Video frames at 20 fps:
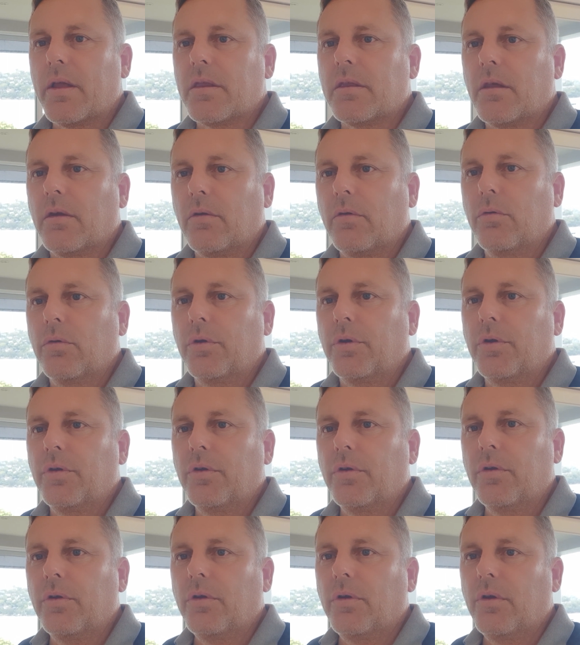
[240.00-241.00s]
it's so good,
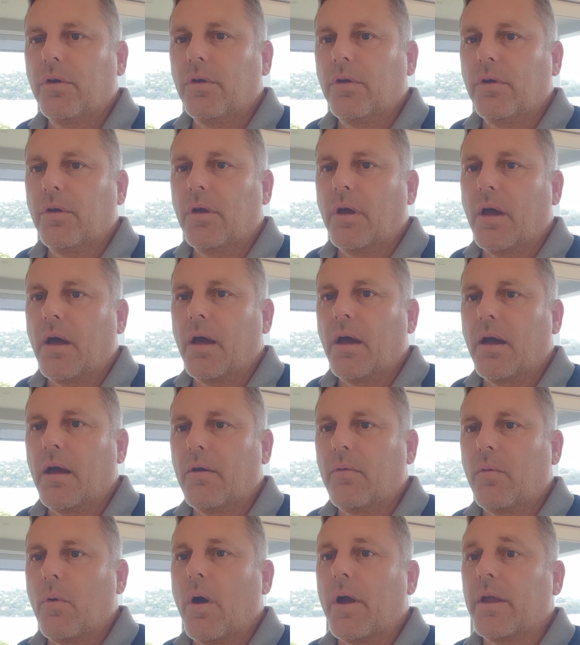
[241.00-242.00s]

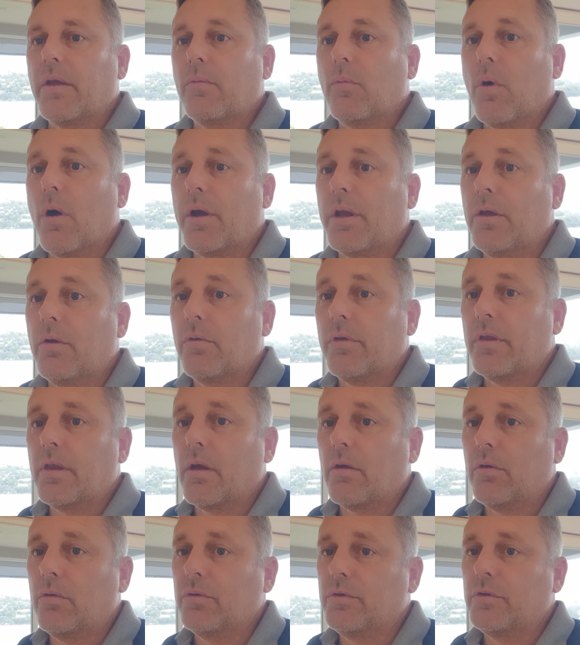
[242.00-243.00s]
why you're
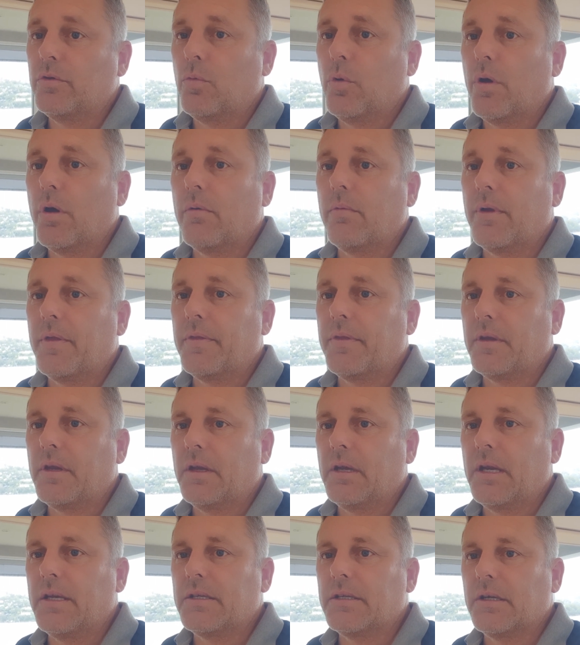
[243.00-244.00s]
so good to work with. And
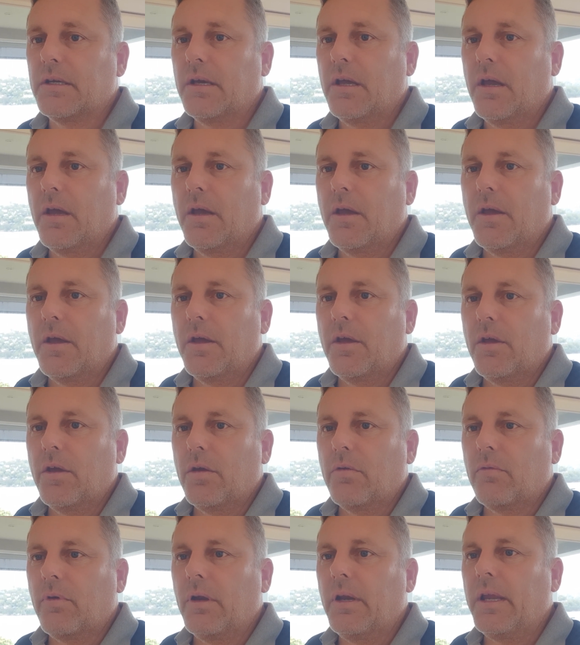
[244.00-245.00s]
you need to
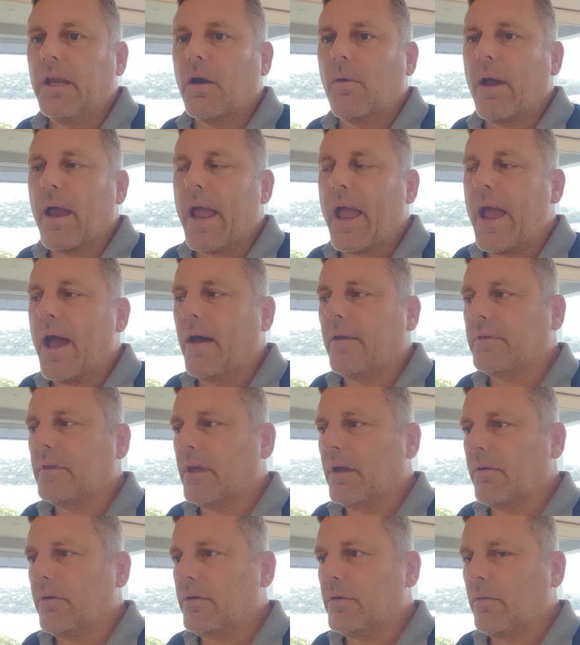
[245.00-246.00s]
really go out
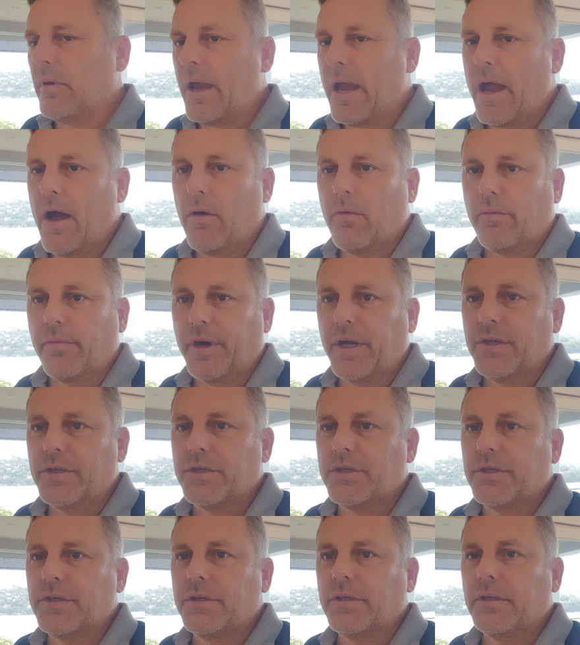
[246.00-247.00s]
there and do
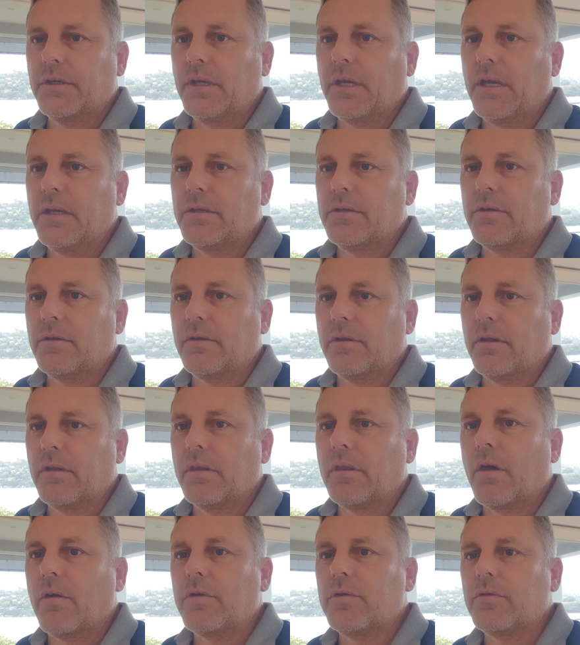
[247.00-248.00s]
outreach into the
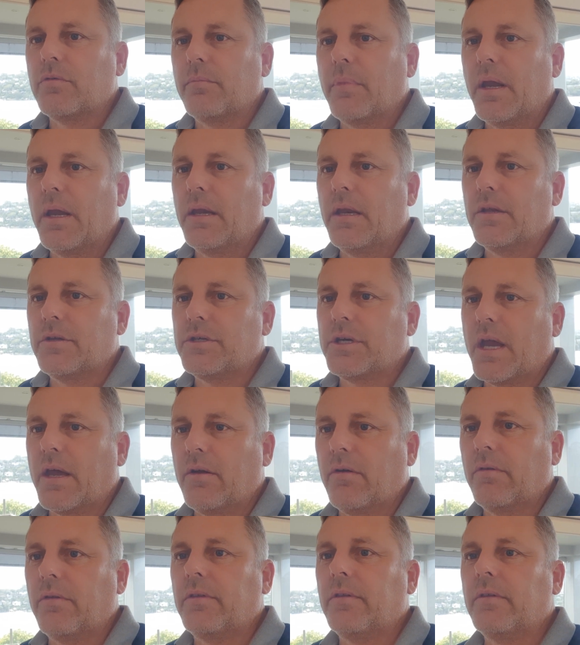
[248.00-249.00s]
social media
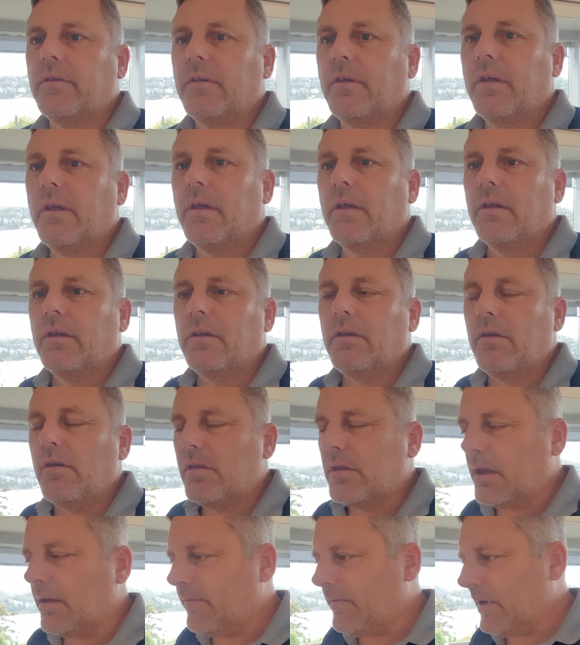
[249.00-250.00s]
channels,
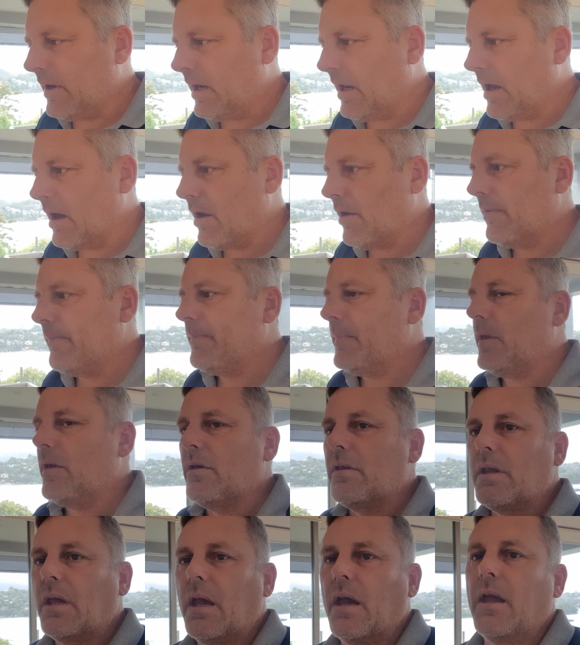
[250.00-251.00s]
using video,
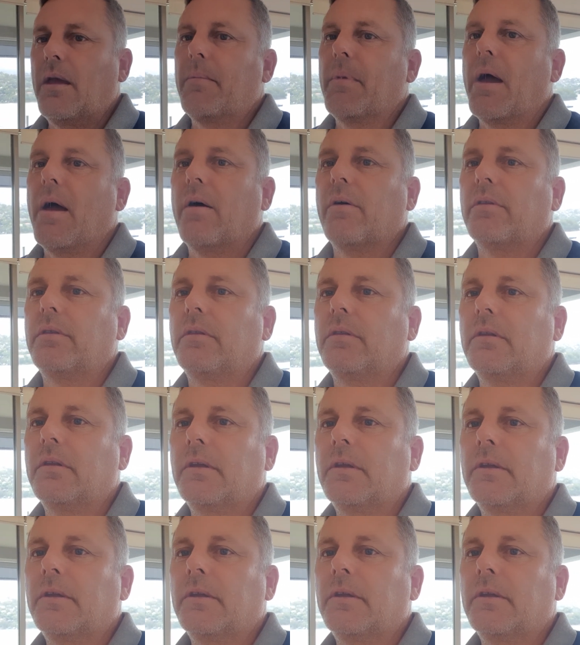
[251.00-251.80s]
using emails.